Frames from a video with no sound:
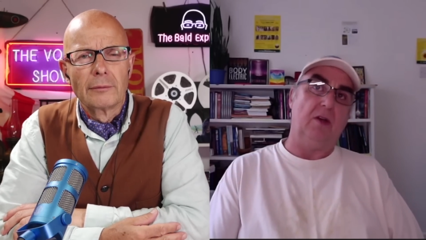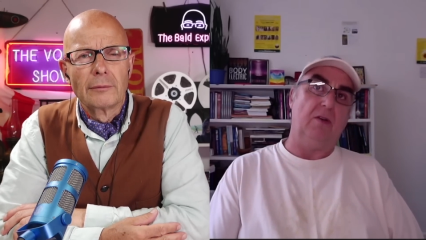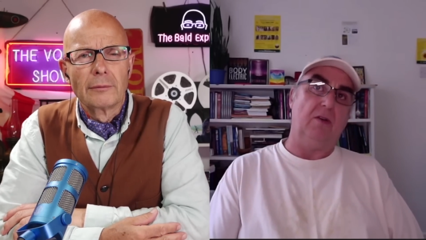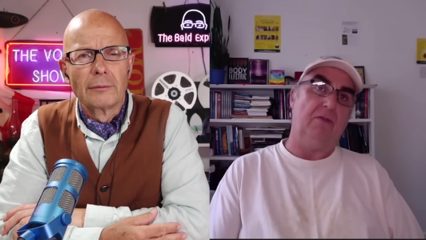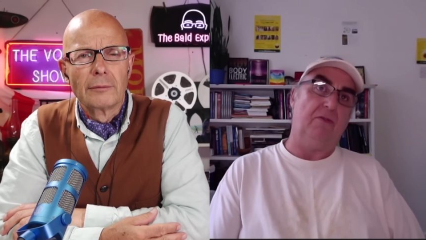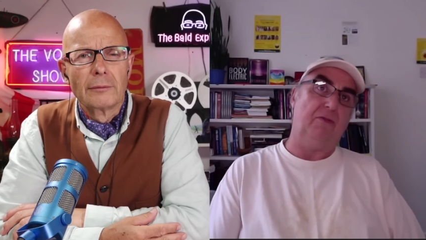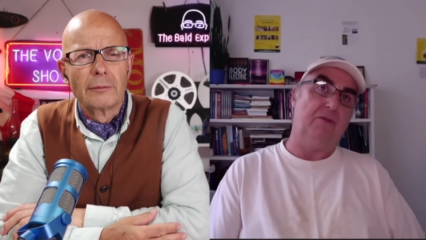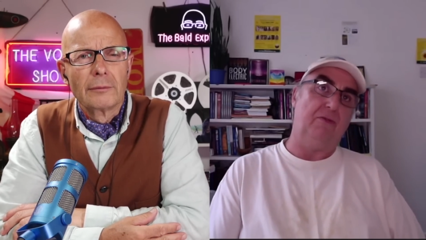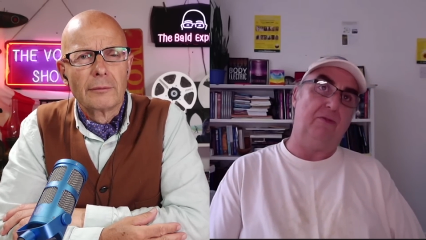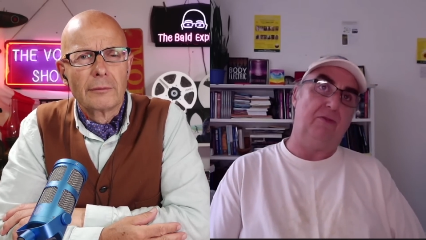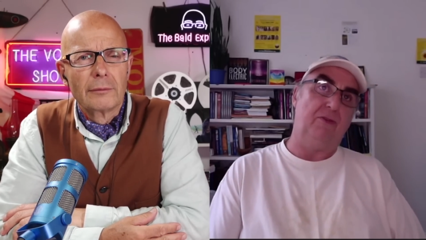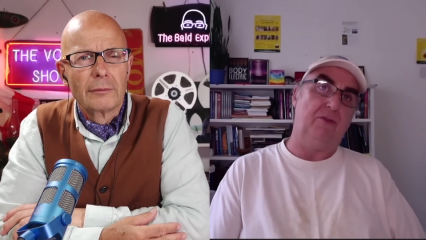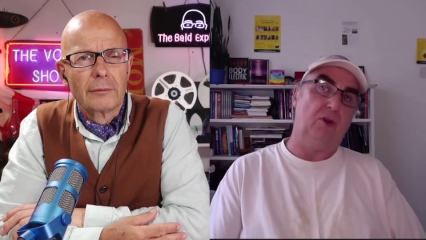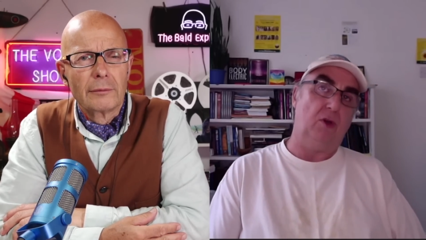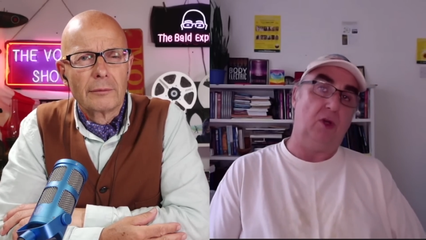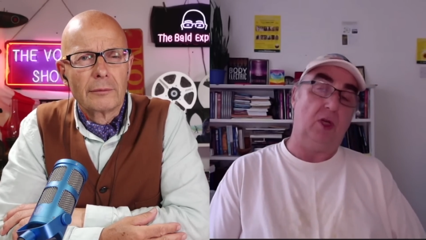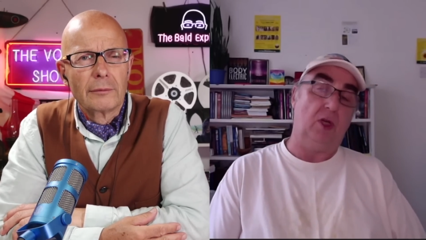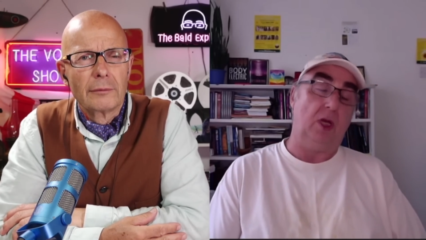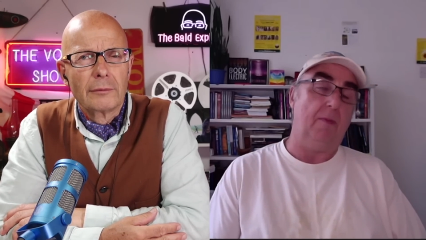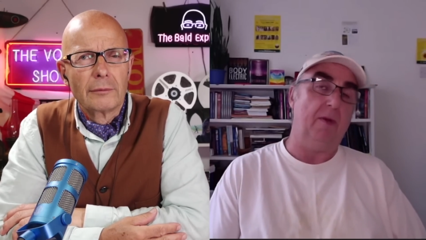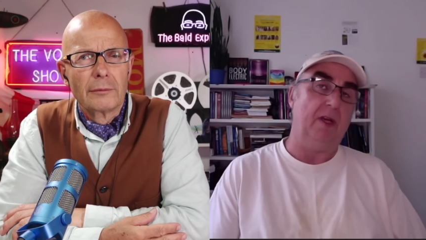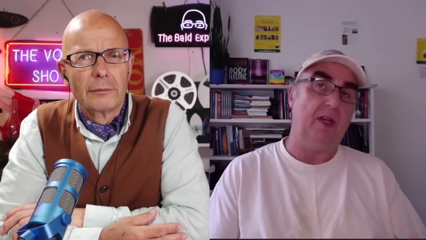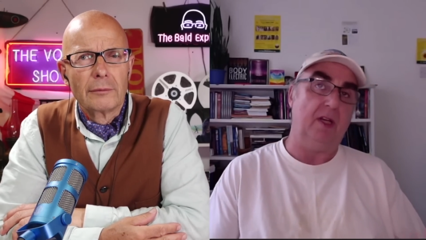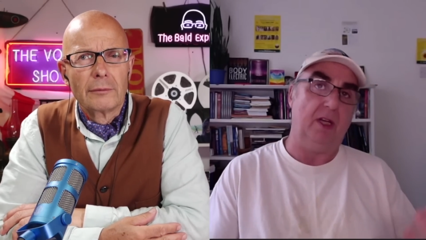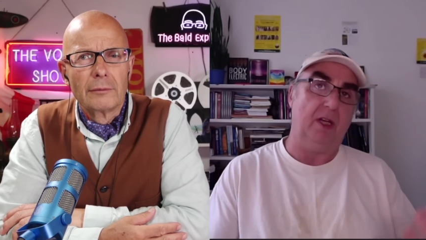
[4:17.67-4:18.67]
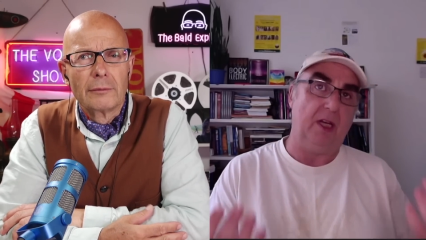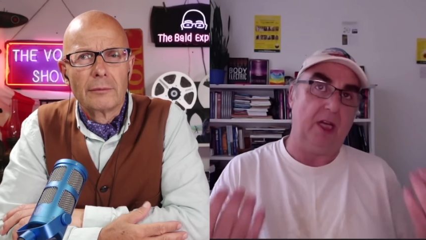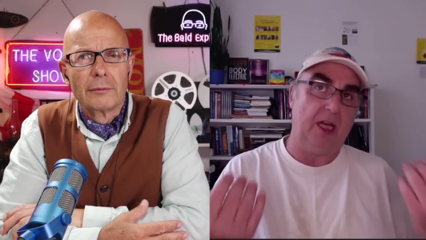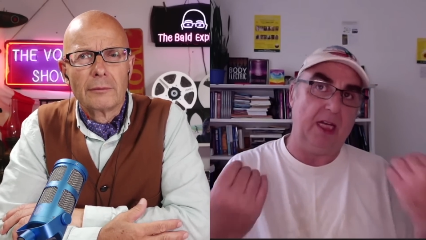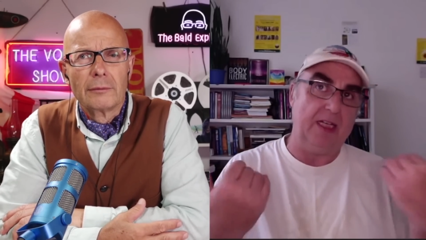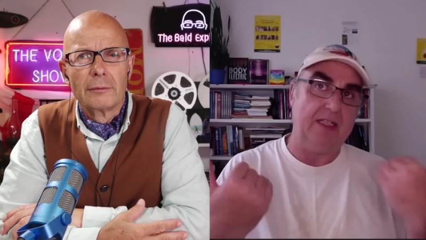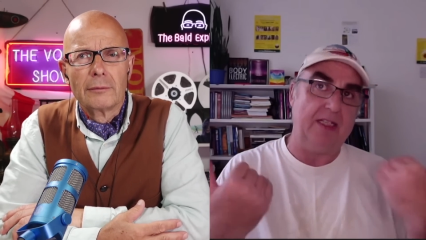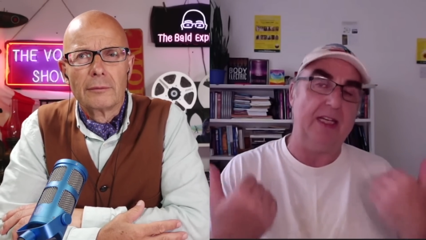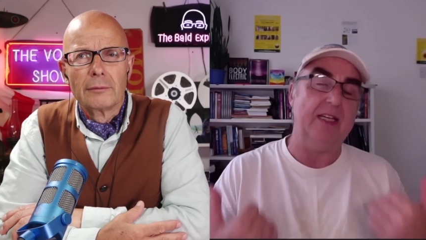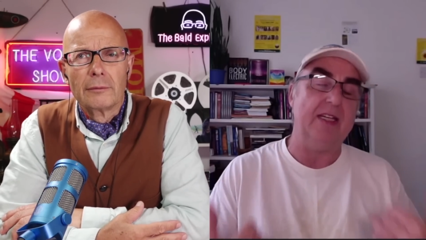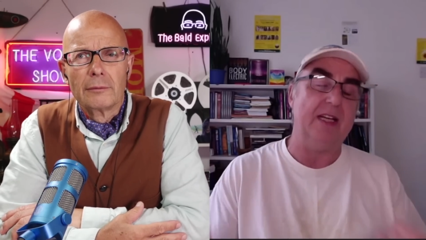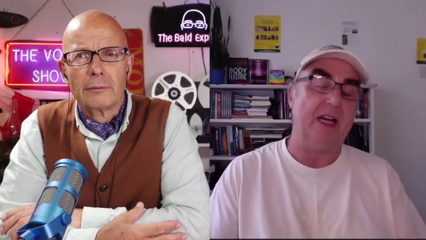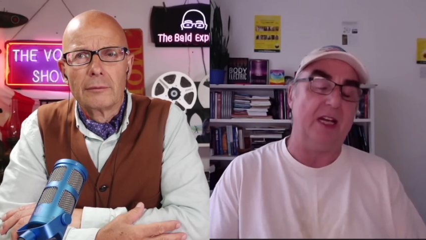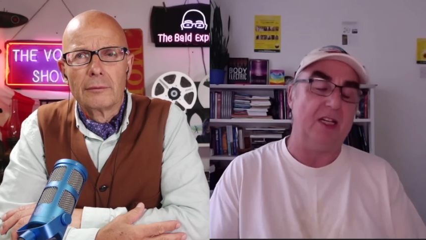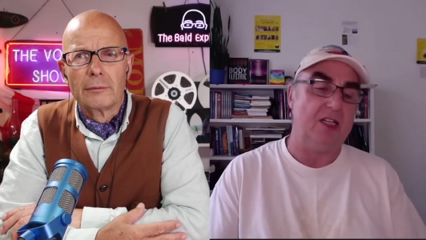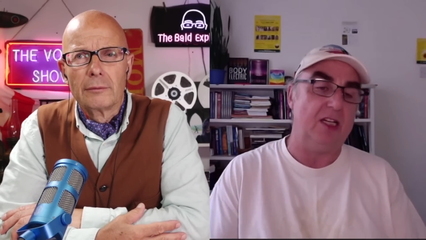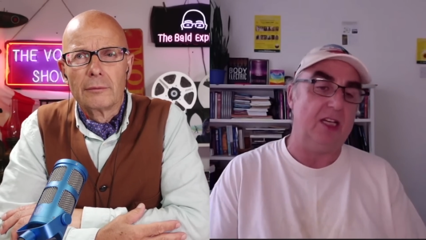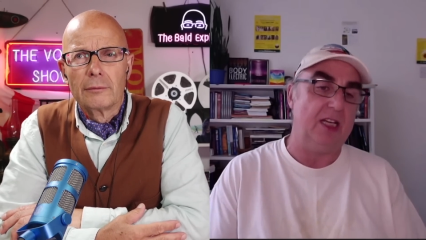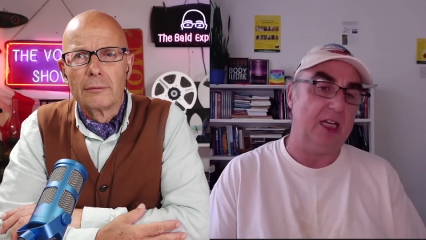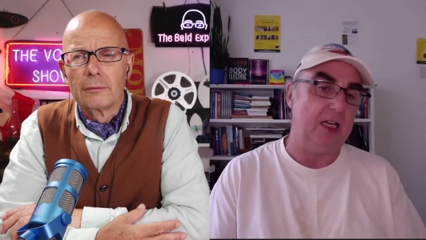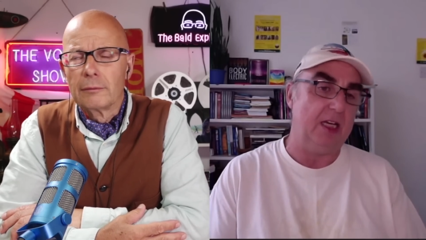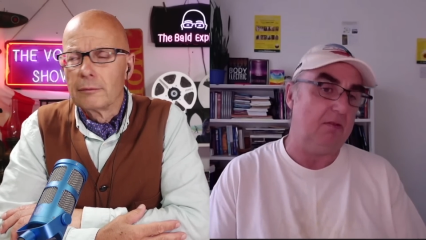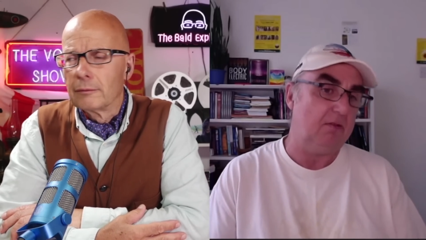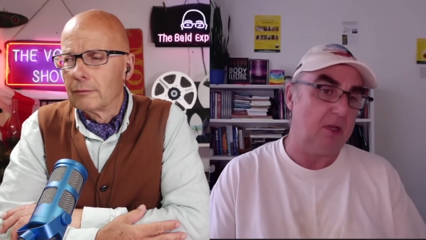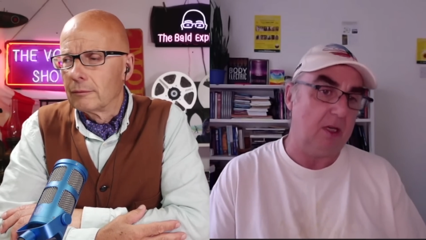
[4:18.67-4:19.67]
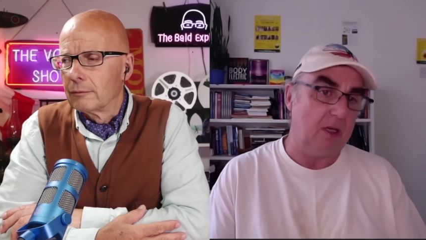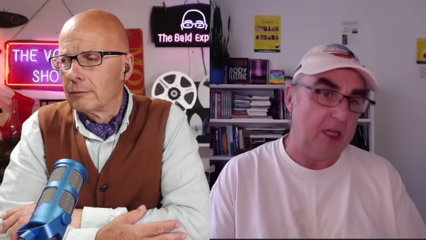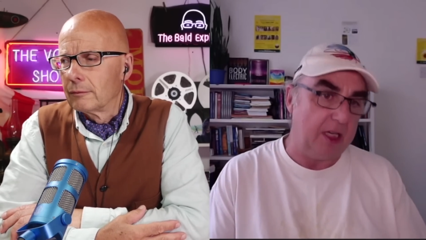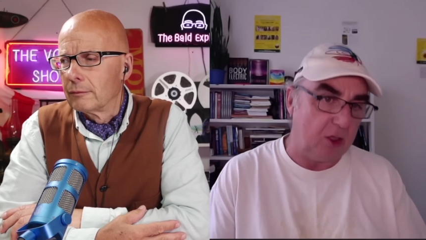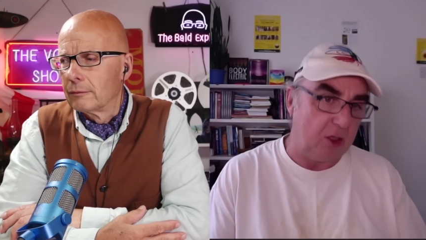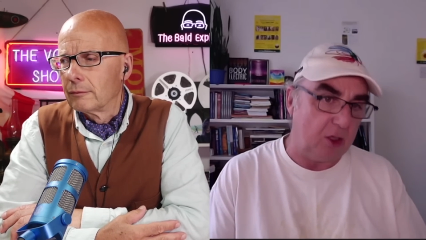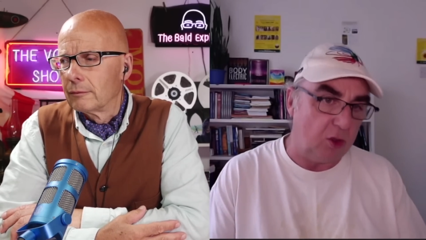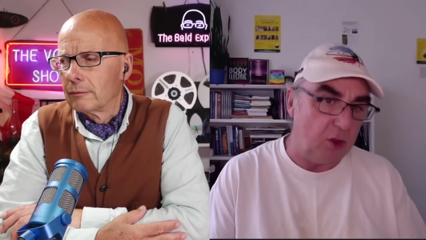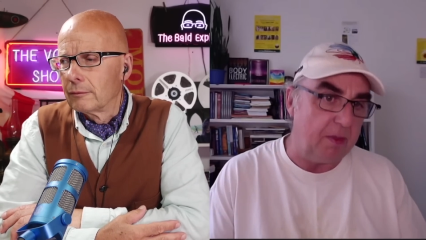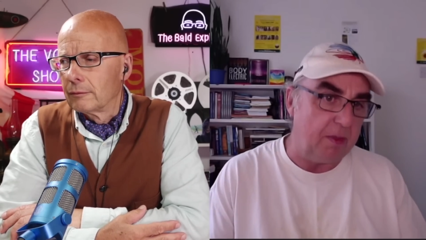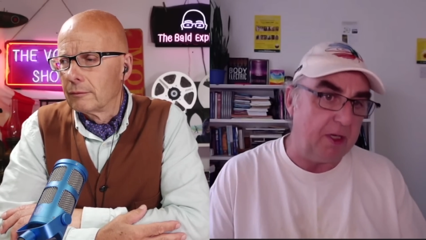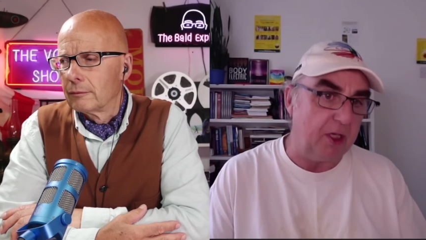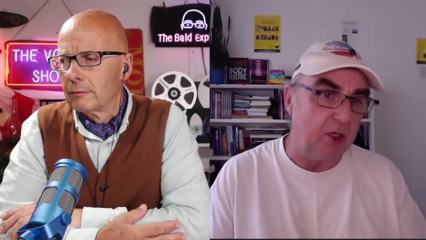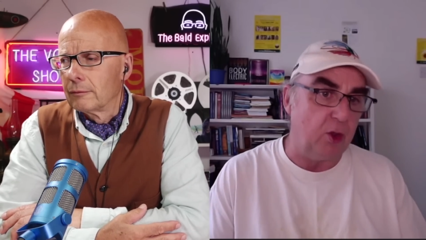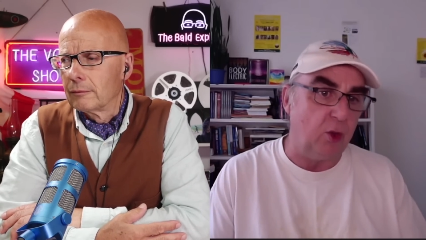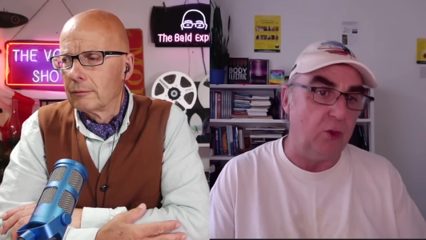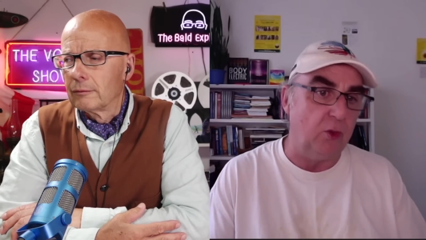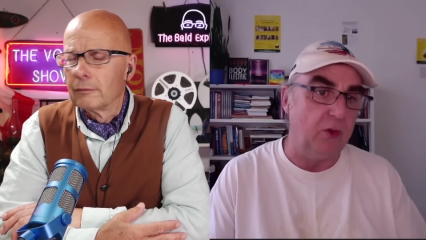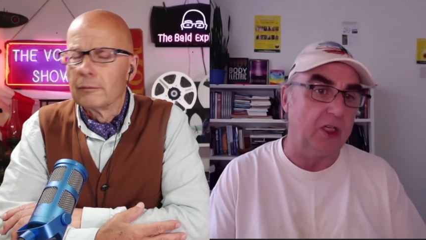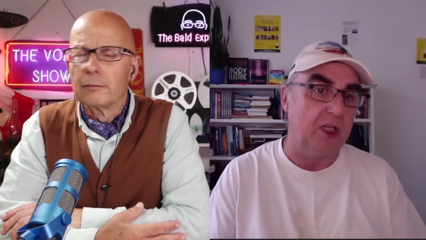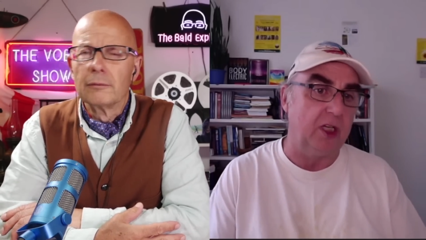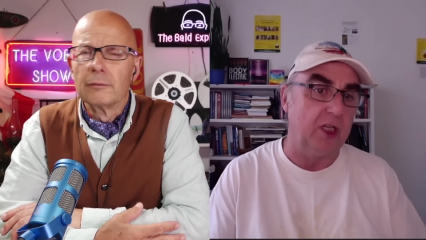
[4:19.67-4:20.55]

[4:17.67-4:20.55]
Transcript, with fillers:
Speaker 1: for, I mean, it is actually it could be called the